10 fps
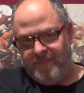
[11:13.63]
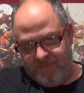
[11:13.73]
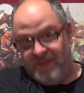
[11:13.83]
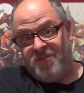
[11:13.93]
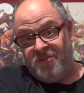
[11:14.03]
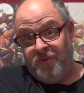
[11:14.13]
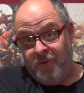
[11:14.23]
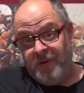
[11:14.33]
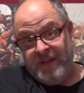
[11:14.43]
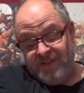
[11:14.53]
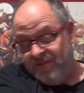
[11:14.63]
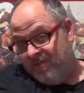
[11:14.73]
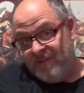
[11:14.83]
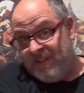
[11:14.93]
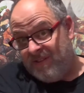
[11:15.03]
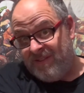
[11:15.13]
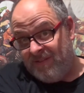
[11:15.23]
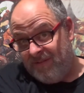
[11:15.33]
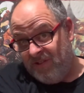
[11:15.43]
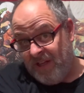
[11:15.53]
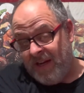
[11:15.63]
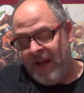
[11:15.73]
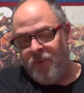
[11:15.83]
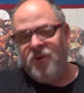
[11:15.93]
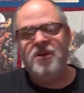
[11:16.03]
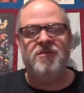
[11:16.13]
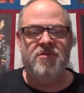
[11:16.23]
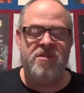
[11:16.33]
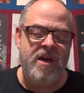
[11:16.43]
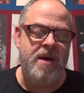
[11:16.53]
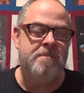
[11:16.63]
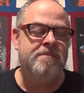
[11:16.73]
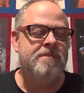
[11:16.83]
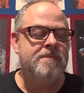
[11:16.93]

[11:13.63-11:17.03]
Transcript: This lord has these Jedi working for them.